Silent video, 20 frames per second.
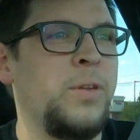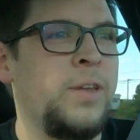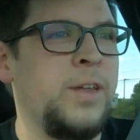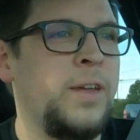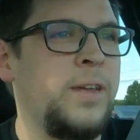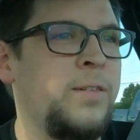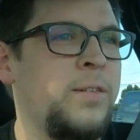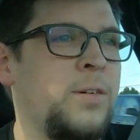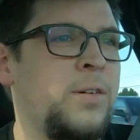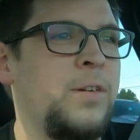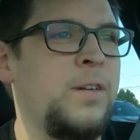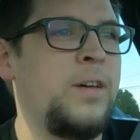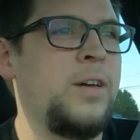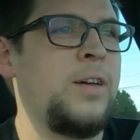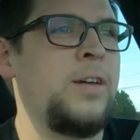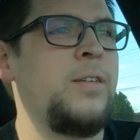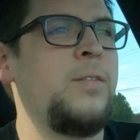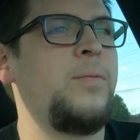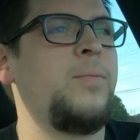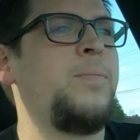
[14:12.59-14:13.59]
days or
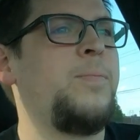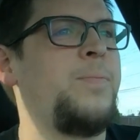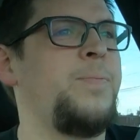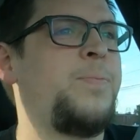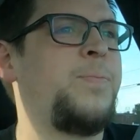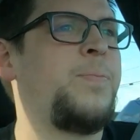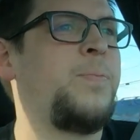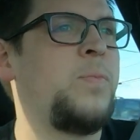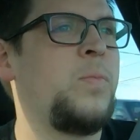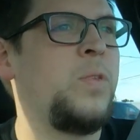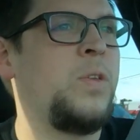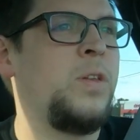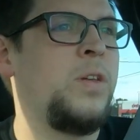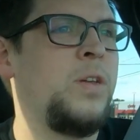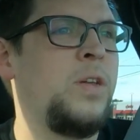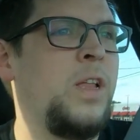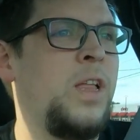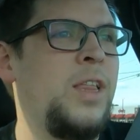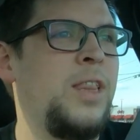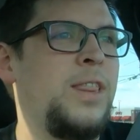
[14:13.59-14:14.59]
not.
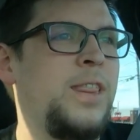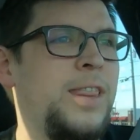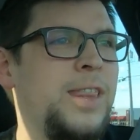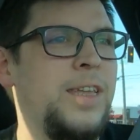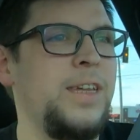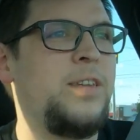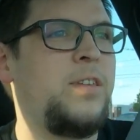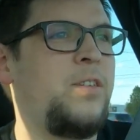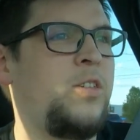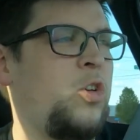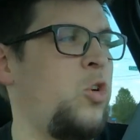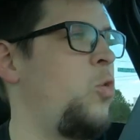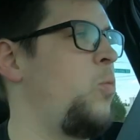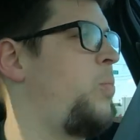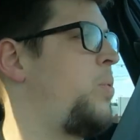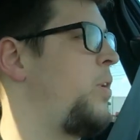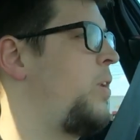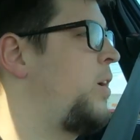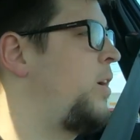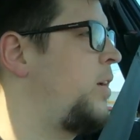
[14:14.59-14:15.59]
Let's hope
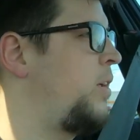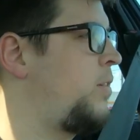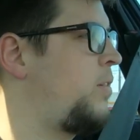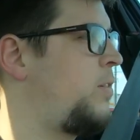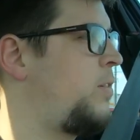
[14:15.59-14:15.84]
not.